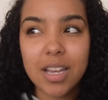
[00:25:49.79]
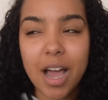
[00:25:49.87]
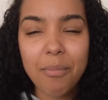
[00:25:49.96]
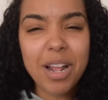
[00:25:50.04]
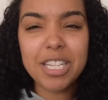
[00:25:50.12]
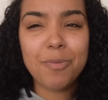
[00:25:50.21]

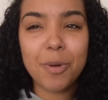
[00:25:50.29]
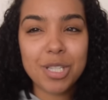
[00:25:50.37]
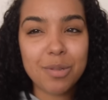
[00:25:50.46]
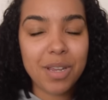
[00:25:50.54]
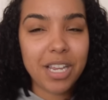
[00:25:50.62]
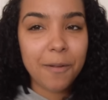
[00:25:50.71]
I'm not
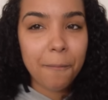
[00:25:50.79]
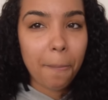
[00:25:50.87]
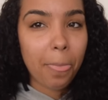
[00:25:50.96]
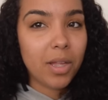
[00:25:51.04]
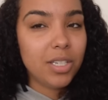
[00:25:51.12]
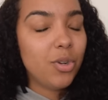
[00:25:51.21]
supposed to be
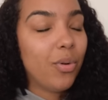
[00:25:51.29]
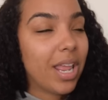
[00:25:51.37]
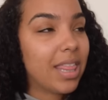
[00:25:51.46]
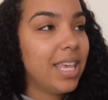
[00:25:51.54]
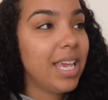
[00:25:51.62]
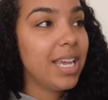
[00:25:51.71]

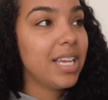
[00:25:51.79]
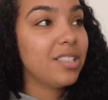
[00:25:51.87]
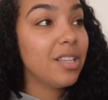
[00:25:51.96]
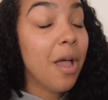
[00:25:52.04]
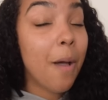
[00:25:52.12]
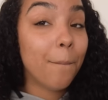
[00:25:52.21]
doing
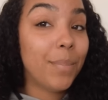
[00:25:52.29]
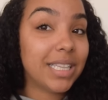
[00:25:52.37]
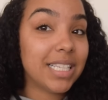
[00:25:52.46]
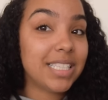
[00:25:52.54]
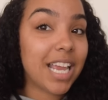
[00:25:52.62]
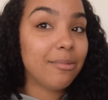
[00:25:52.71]
this, but
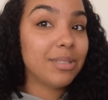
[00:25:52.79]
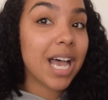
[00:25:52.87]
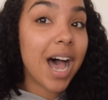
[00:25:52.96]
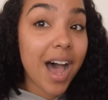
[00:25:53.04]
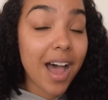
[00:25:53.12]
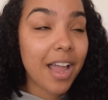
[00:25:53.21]
at the same
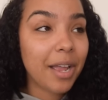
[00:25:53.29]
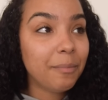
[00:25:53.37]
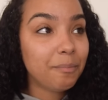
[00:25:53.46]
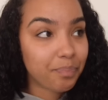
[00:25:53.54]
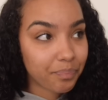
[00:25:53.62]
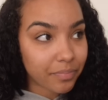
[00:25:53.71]

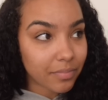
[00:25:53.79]
time,